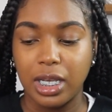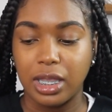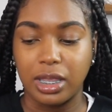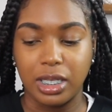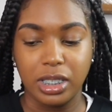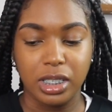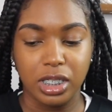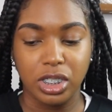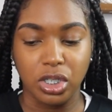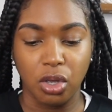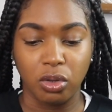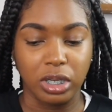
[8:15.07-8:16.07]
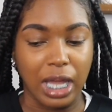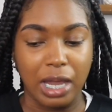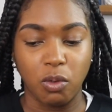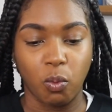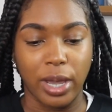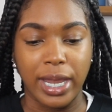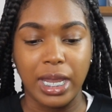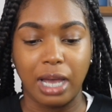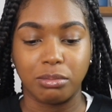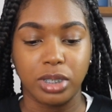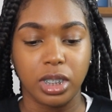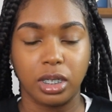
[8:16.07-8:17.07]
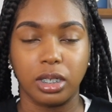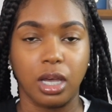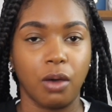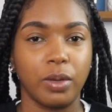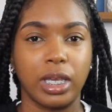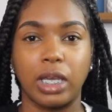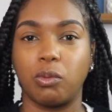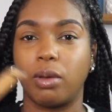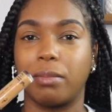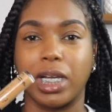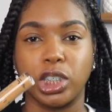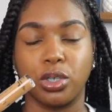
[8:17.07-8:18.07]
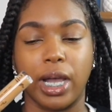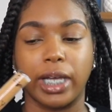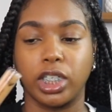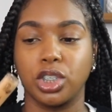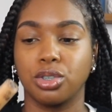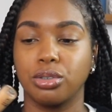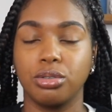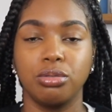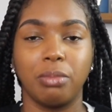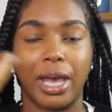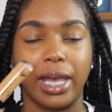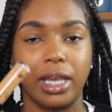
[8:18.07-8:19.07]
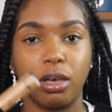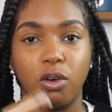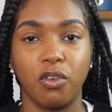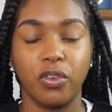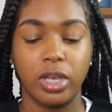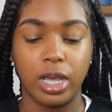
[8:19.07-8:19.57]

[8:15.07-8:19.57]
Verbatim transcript: this is so lightweight i'm just gonna go in with my tried and true my elf